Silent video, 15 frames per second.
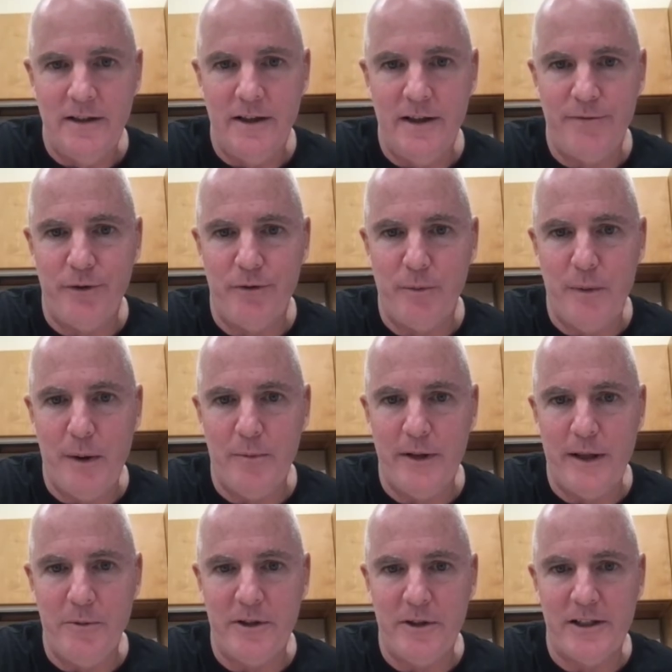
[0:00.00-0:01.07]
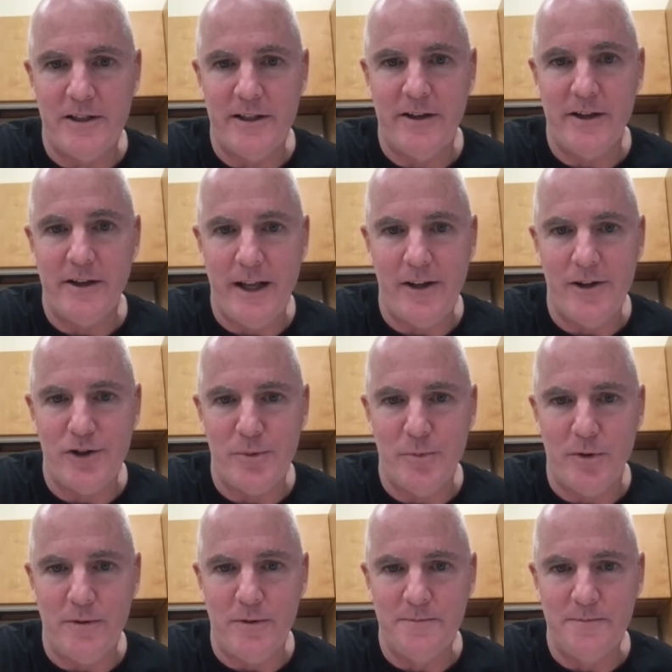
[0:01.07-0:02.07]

if you remember, they were declared ineligible.